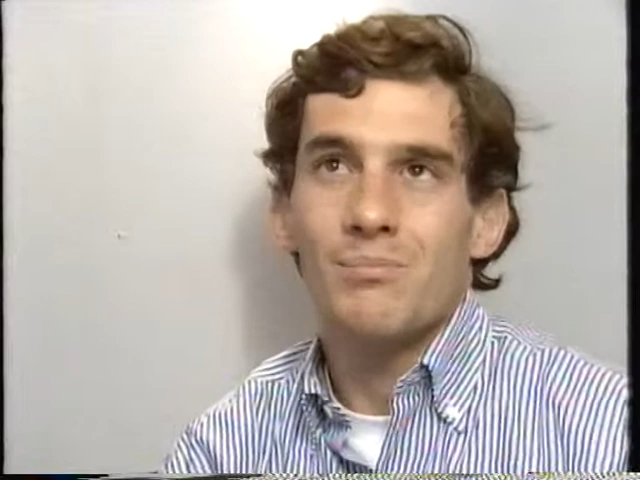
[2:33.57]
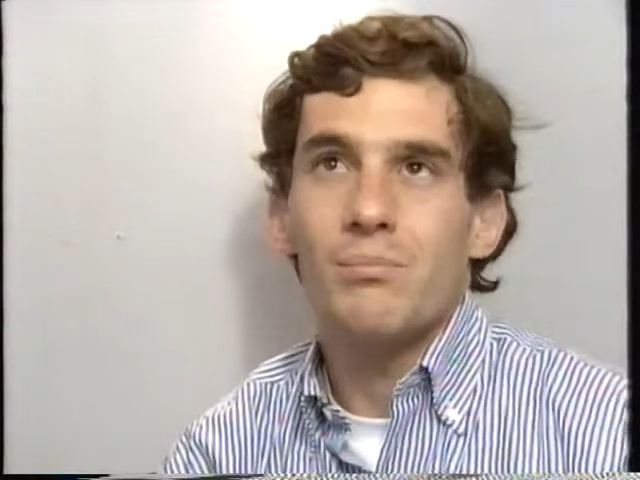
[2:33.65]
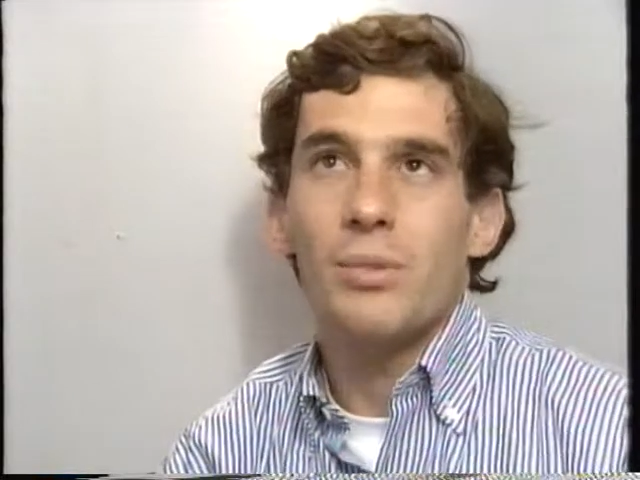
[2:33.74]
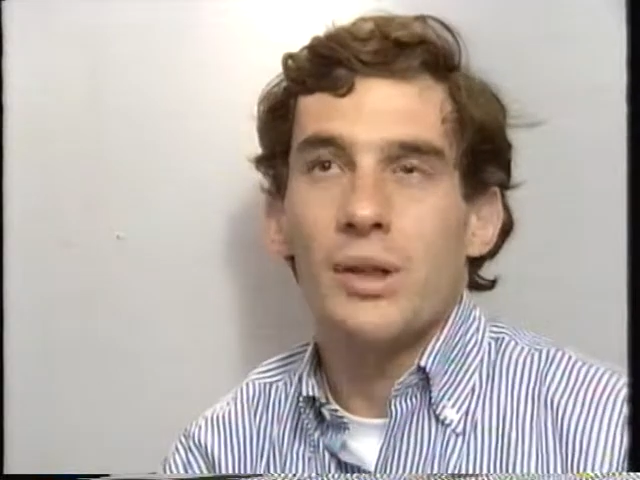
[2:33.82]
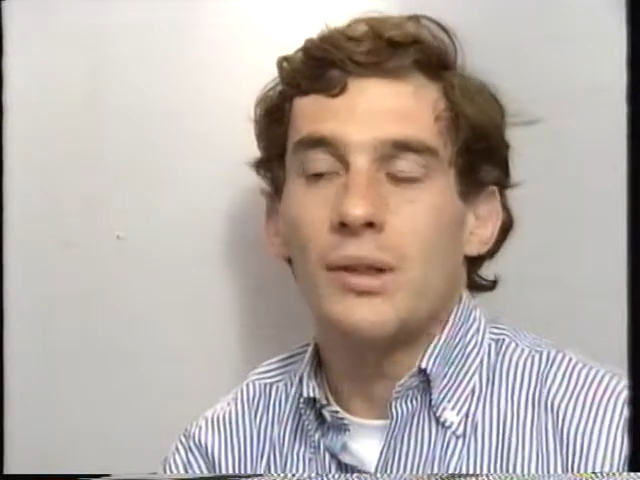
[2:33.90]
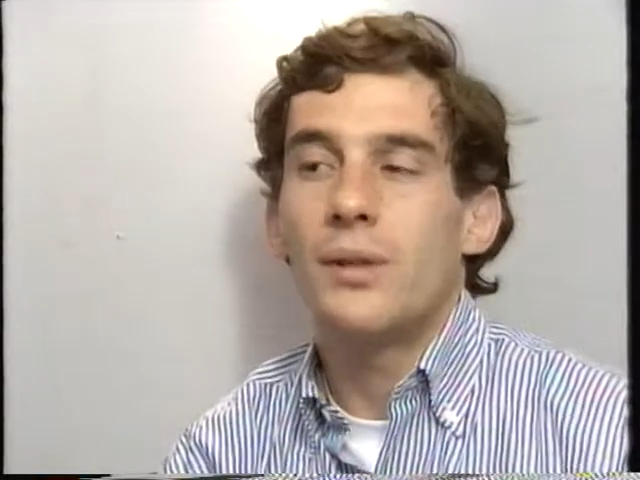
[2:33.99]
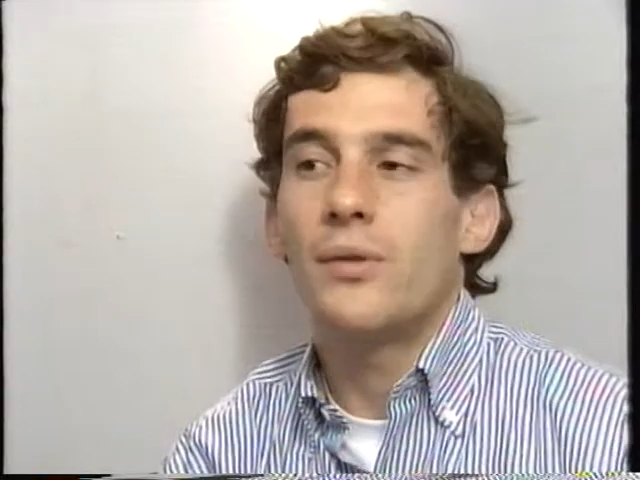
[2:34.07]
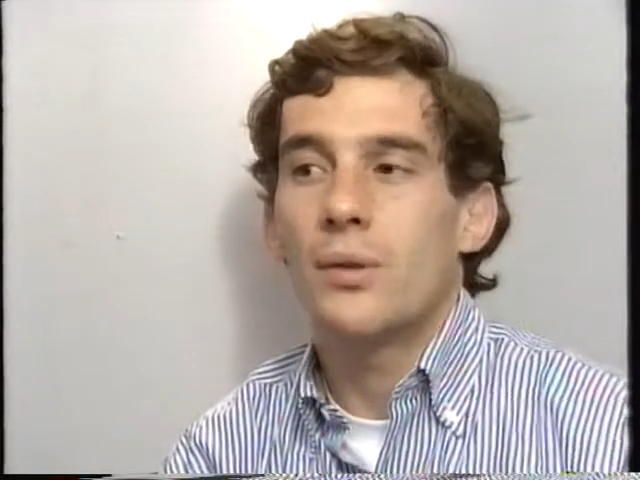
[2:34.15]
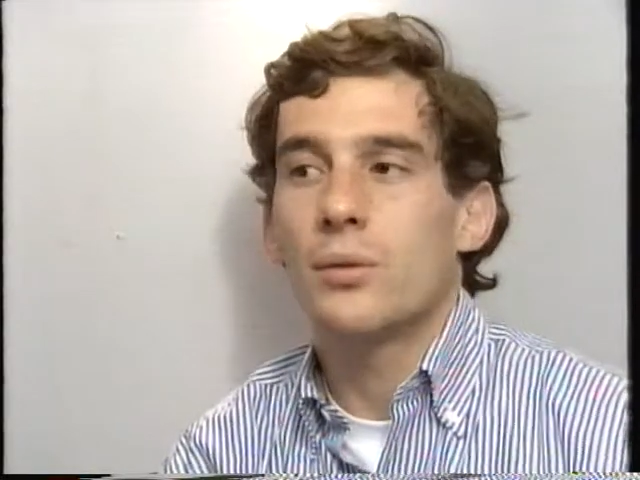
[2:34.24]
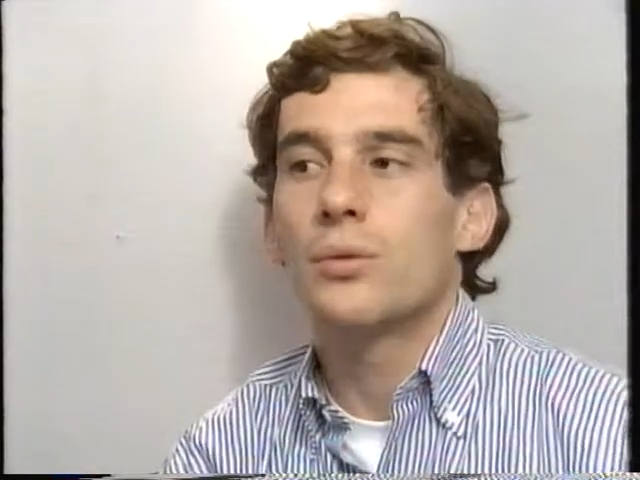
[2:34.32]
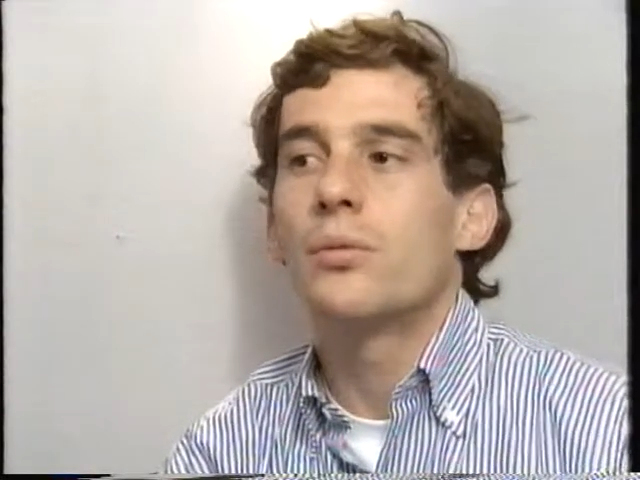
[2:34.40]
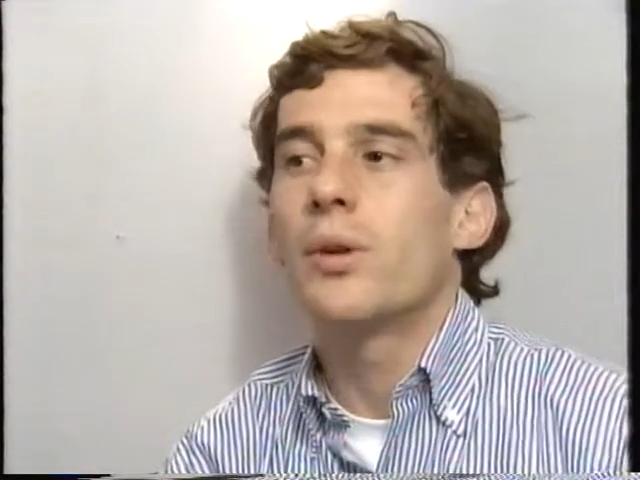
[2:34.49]
being
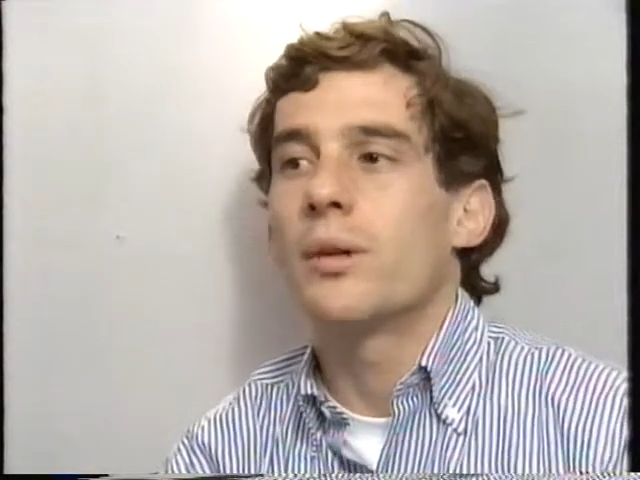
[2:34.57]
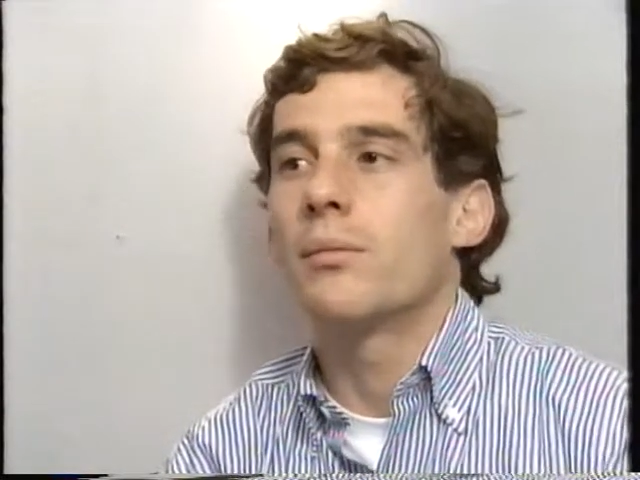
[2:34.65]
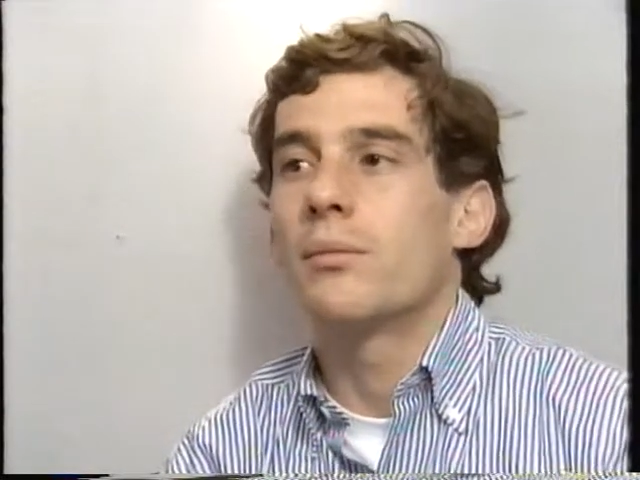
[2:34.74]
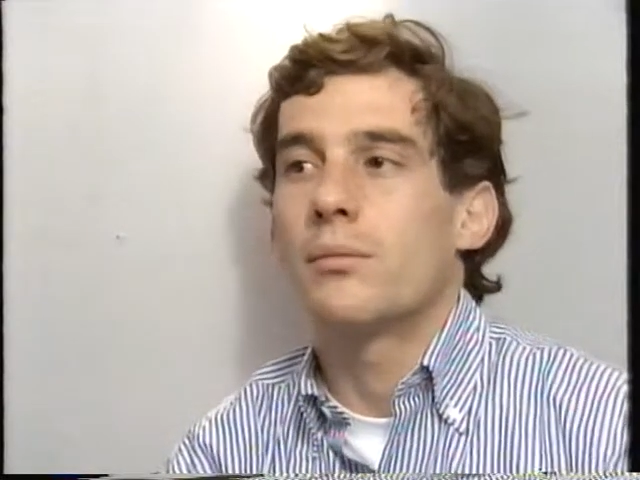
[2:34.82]
difficult to win.